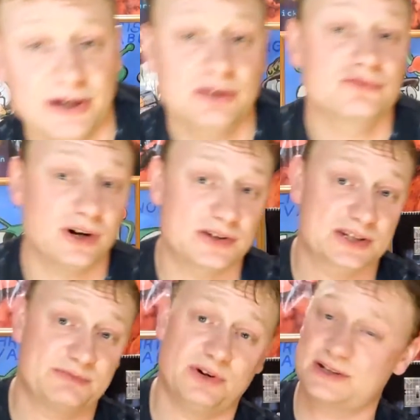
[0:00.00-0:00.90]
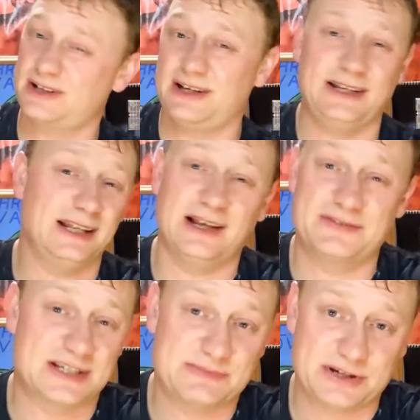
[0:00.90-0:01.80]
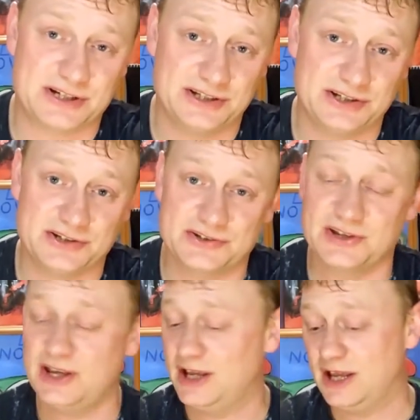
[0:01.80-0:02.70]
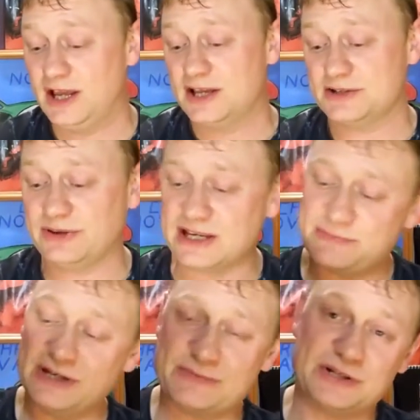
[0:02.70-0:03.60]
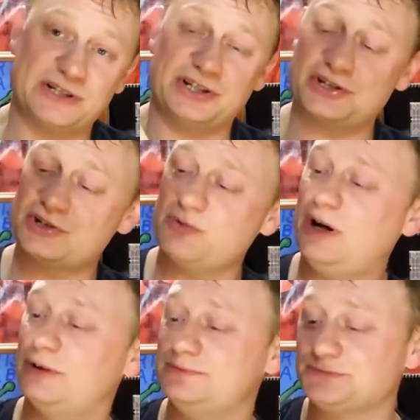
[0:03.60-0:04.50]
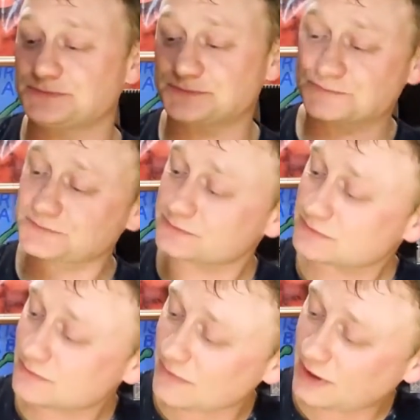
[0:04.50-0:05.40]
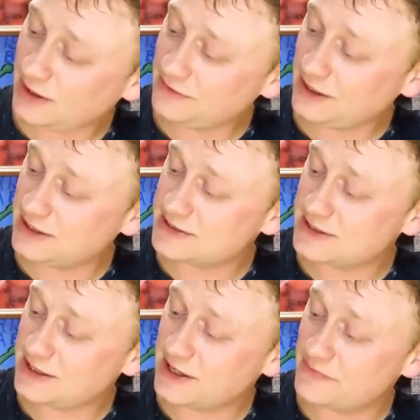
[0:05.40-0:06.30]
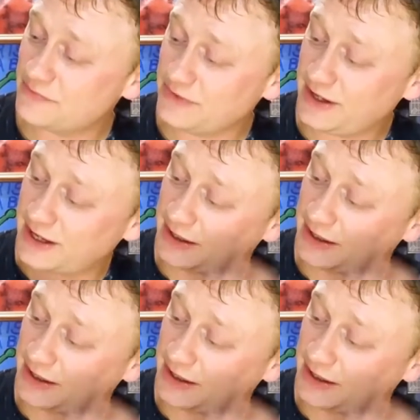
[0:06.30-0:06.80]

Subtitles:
me, rather surprisingly, and he loves his special editions. So he gets me a special edition as well. And that is the